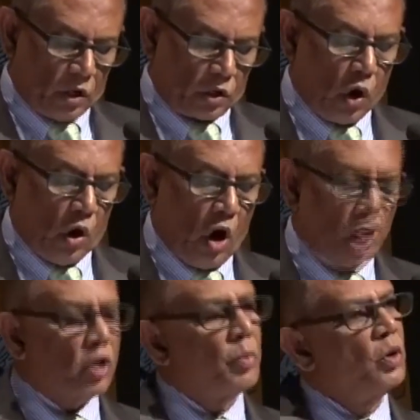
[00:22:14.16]
So
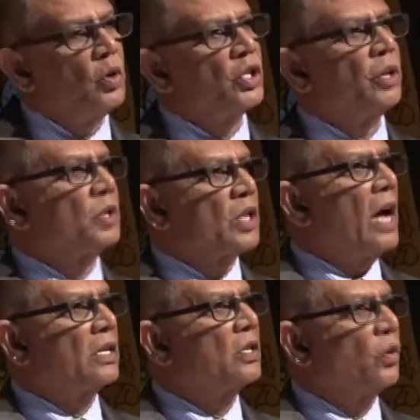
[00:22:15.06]
entrepreneurship
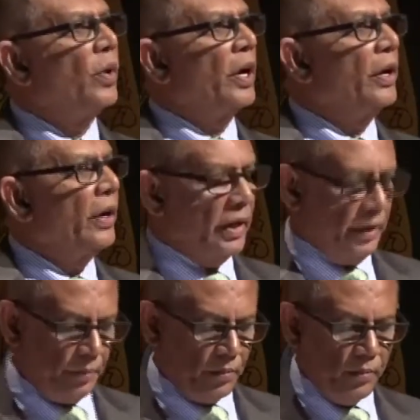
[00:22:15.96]
starts very early.